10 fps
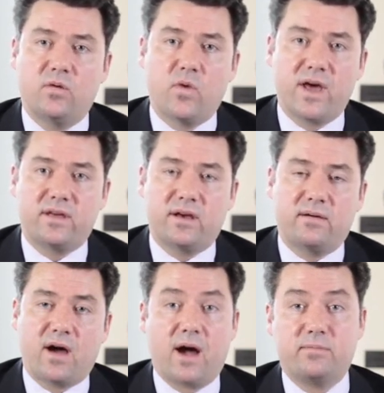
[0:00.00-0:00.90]

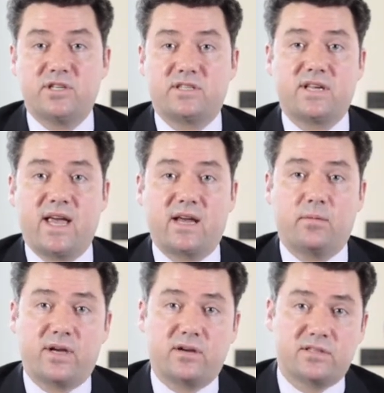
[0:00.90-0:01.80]
whether I'm just saying
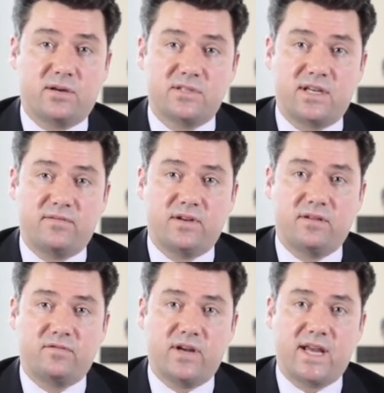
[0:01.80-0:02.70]
it because I was given
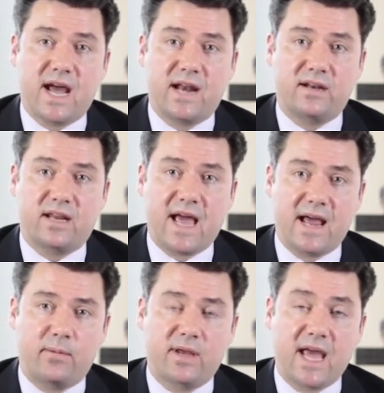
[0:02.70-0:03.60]
a free Canon
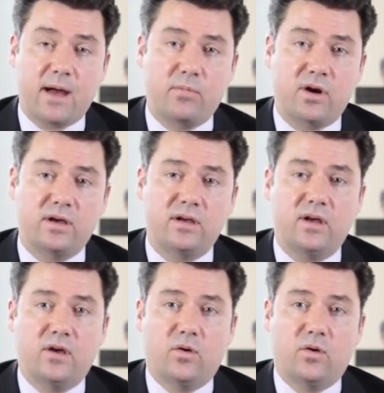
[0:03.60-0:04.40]
ca camera